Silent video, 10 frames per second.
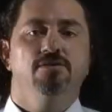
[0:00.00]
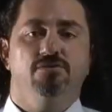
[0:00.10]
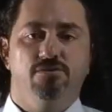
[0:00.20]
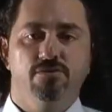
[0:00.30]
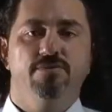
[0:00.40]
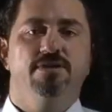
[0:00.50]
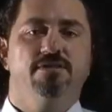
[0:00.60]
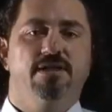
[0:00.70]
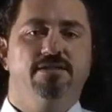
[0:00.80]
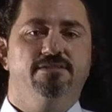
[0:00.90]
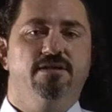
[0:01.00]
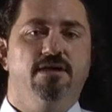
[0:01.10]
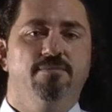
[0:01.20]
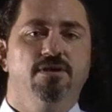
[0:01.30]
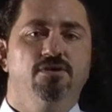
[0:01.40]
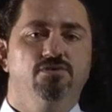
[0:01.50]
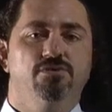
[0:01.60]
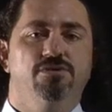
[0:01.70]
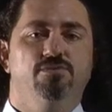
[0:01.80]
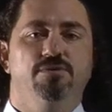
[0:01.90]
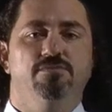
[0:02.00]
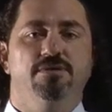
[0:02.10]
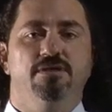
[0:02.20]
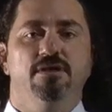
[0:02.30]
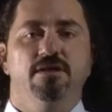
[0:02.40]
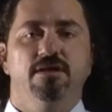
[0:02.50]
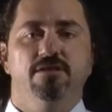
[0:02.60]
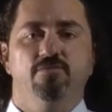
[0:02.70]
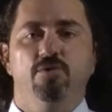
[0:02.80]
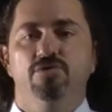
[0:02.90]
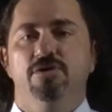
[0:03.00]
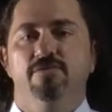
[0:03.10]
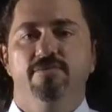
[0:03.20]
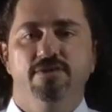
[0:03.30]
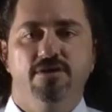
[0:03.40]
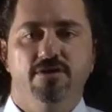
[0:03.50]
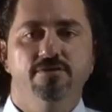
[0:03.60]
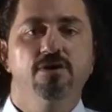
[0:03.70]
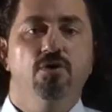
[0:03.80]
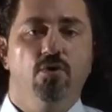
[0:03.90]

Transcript: So during class time, students will be either watching a video